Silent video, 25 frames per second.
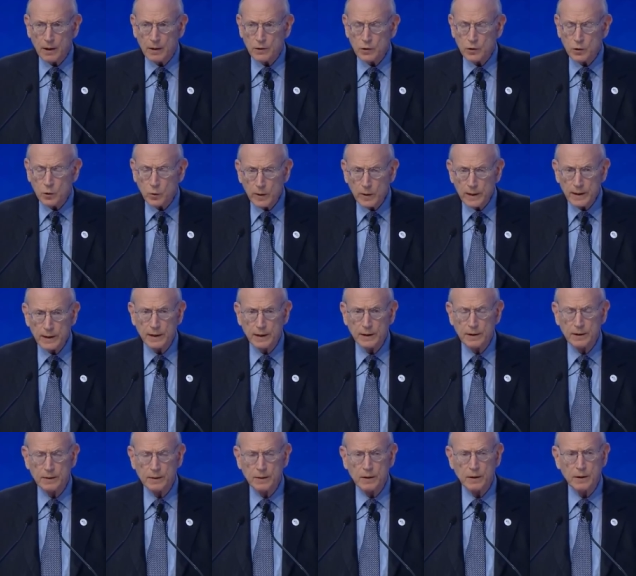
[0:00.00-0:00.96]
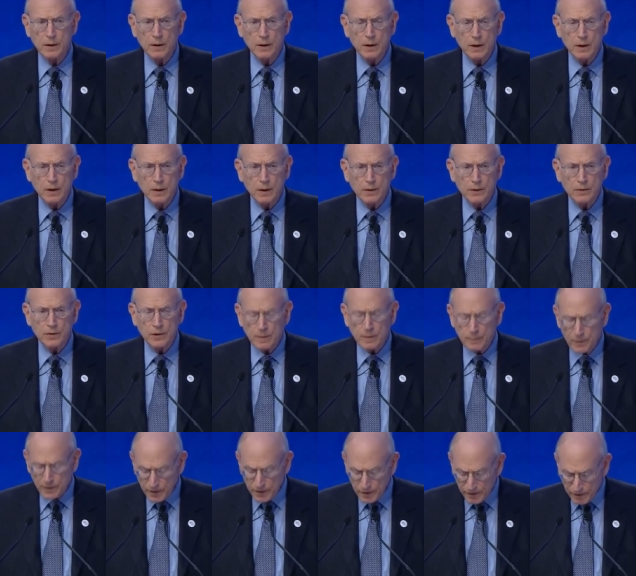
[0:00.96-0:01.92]
tweeted
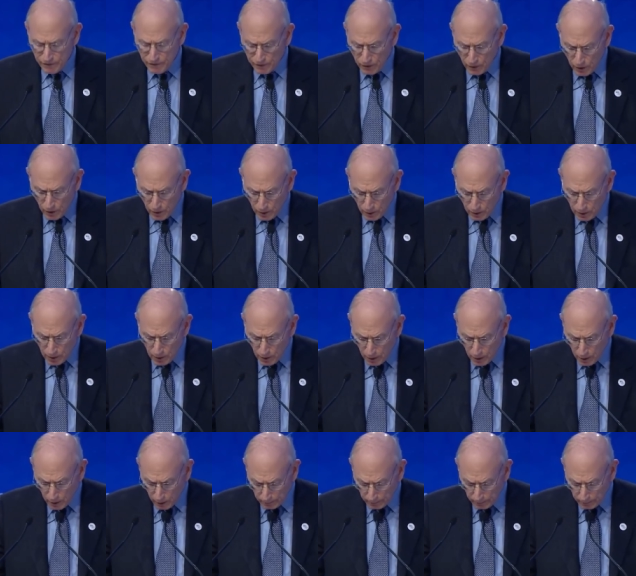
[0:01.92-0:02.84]
sympathy for Hong Kong.